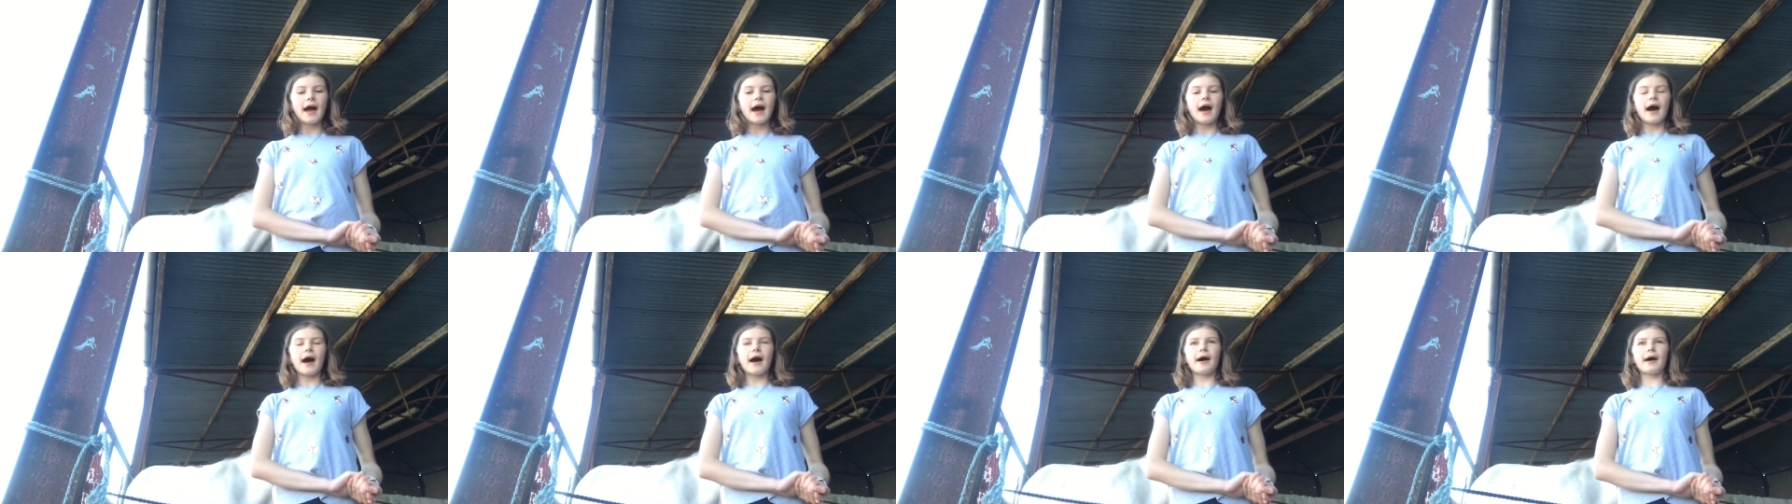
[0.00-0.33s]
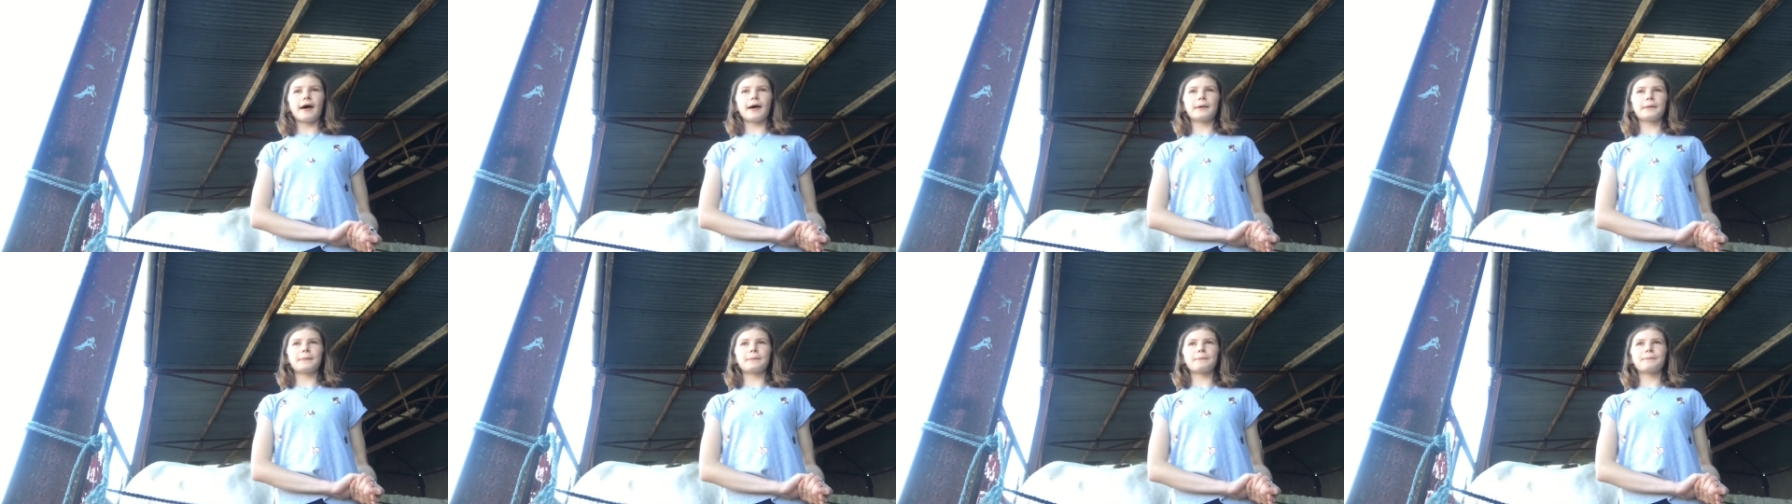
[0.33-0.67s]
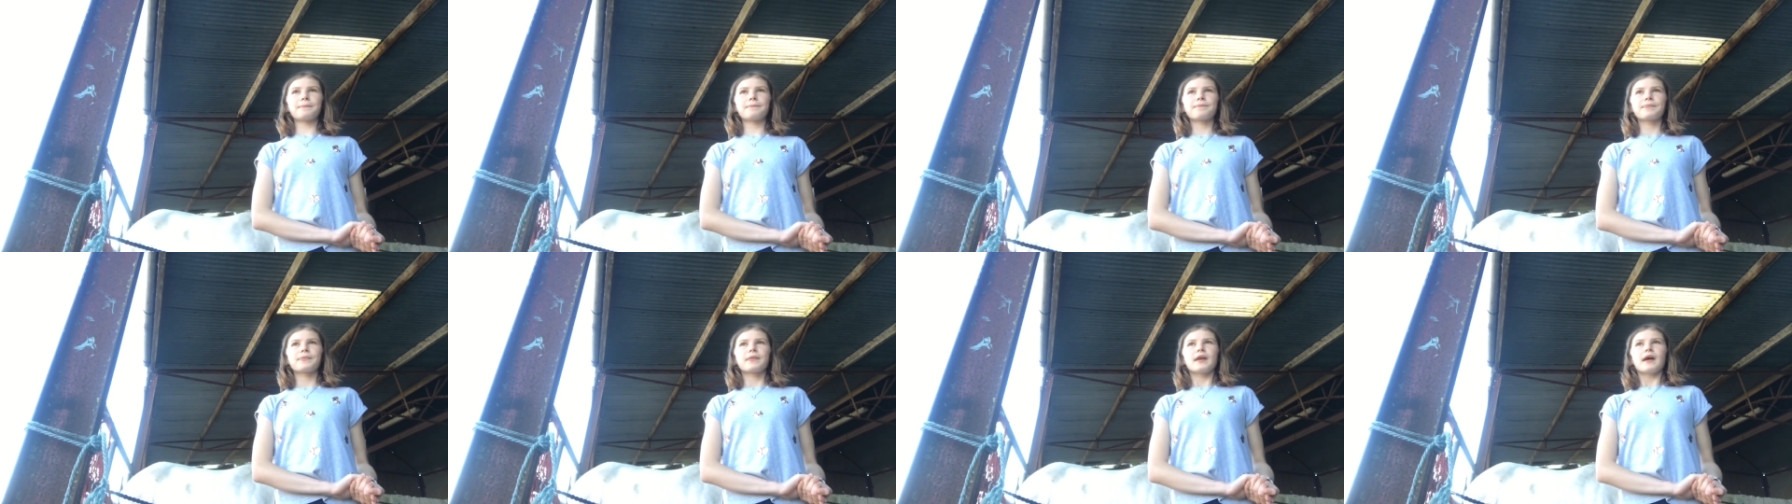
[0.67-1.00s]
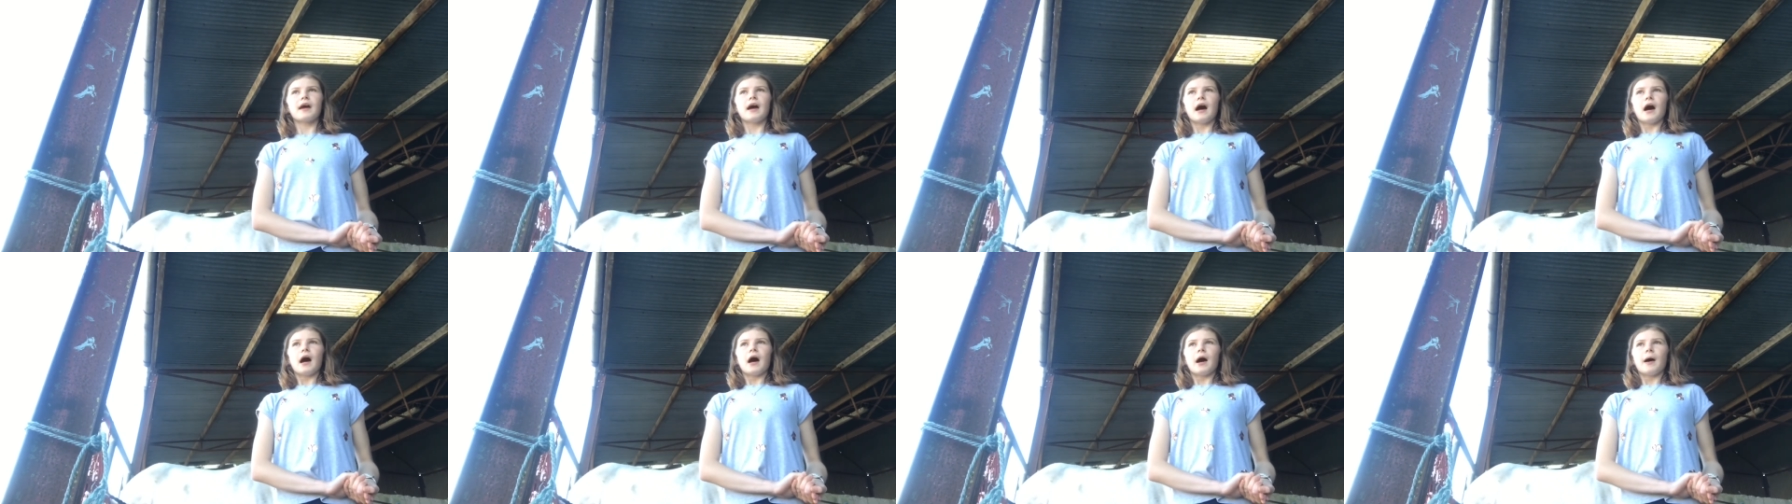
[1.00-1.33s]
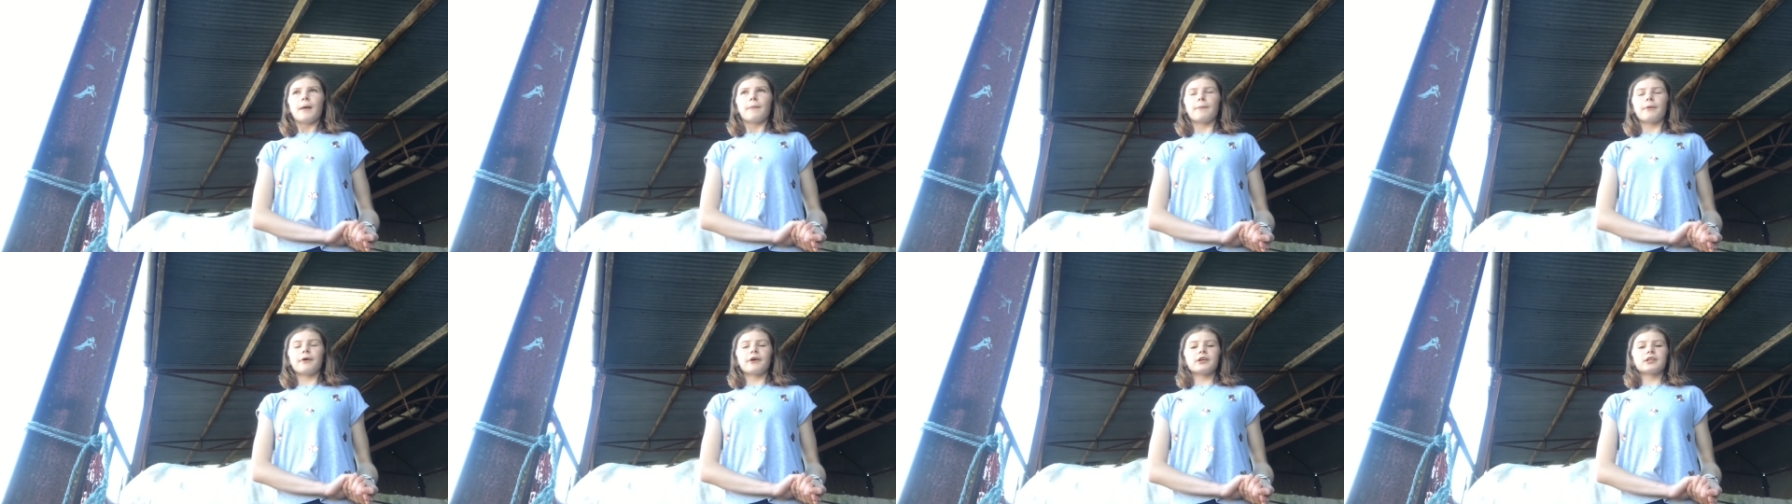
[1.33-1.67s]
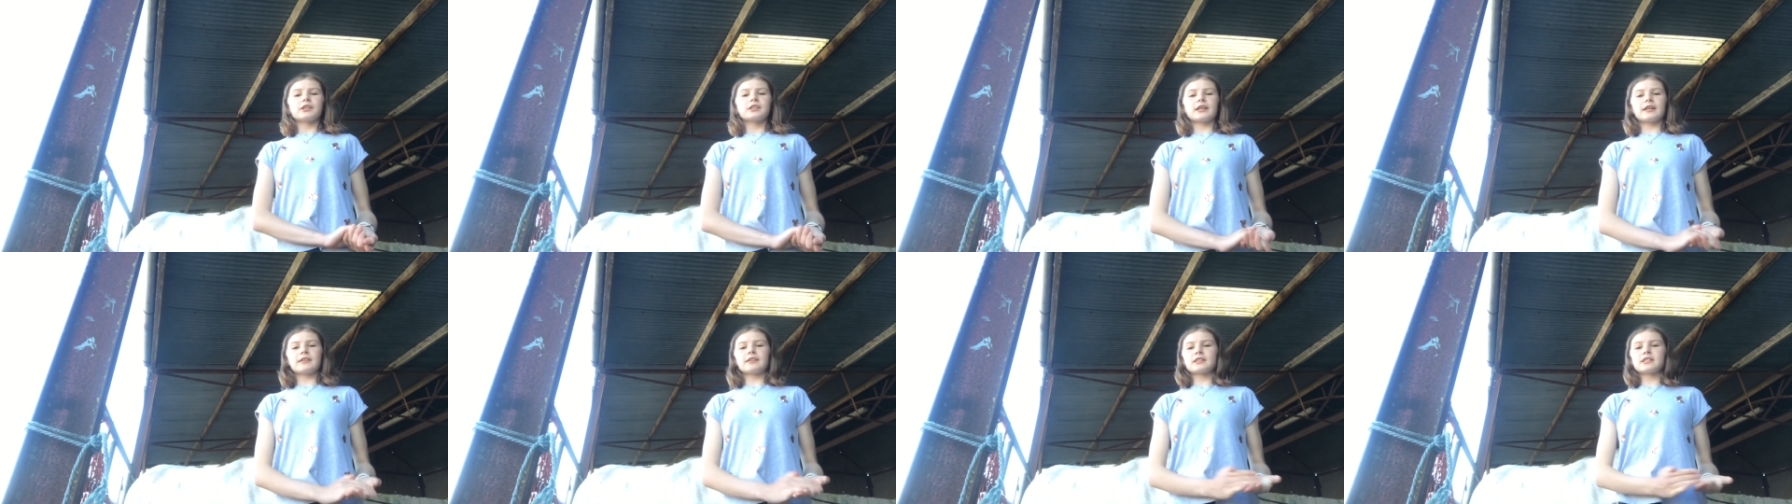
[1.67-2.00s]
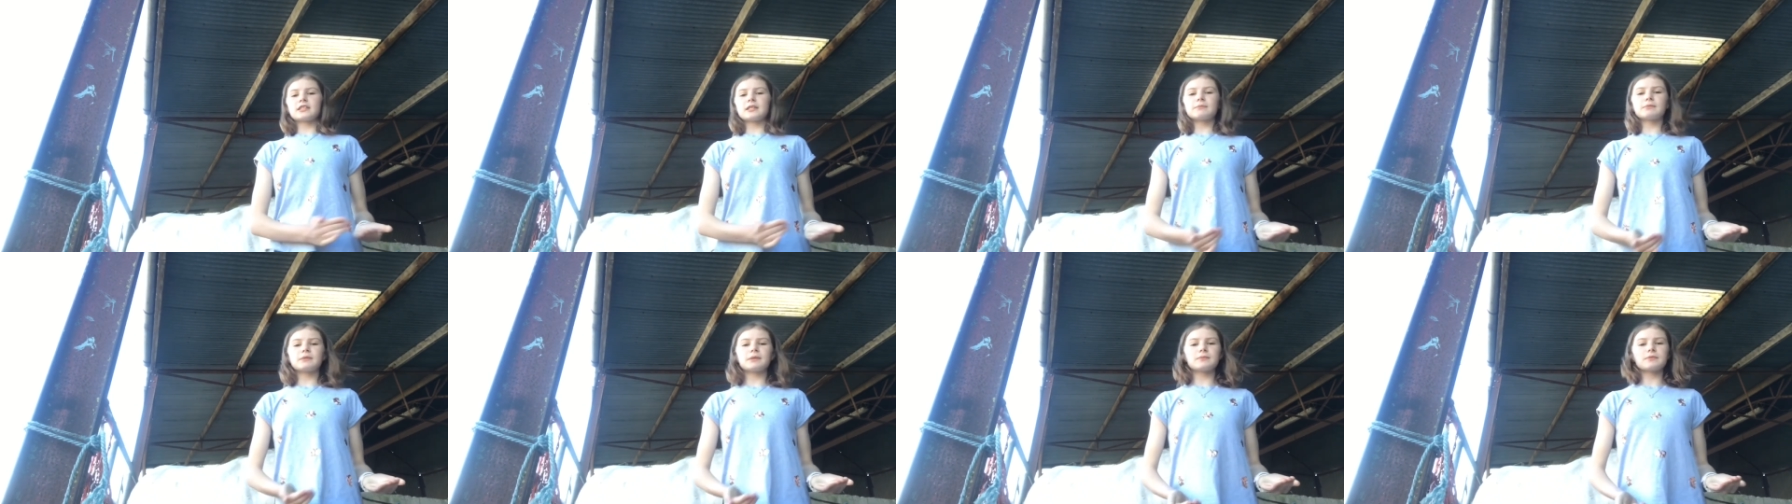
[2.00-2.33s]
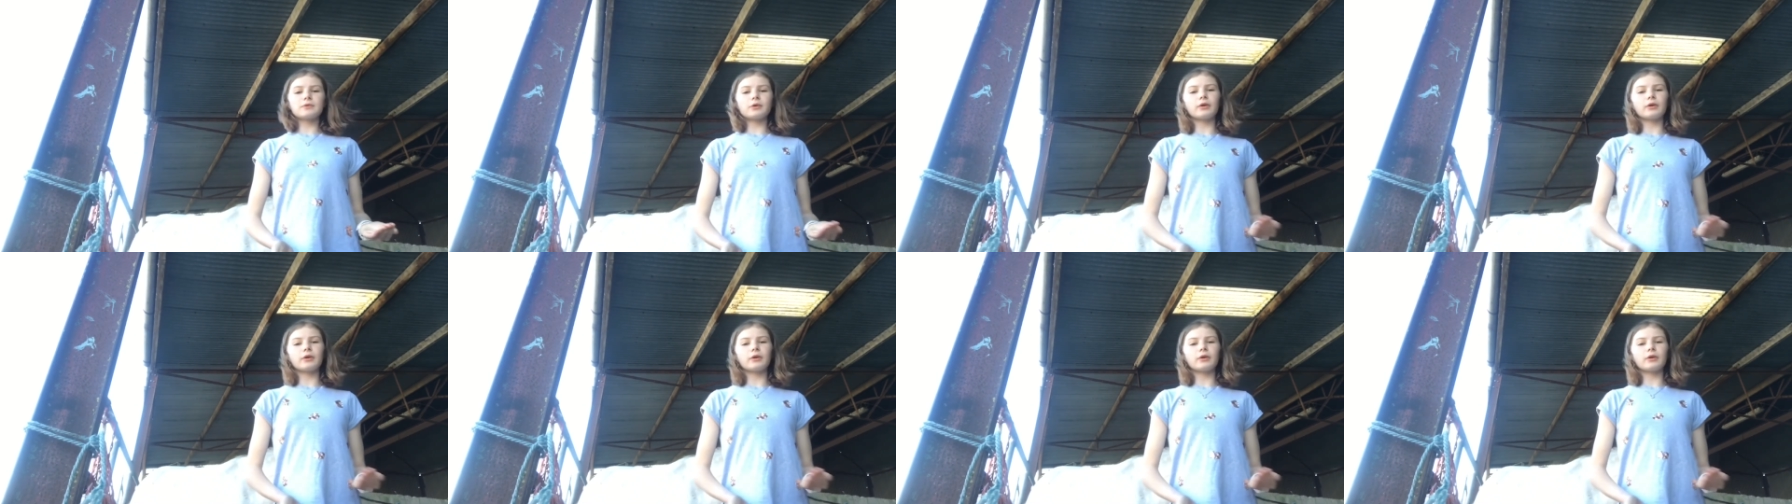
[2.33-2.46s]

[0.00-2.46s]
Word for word: Um, but and the symptoms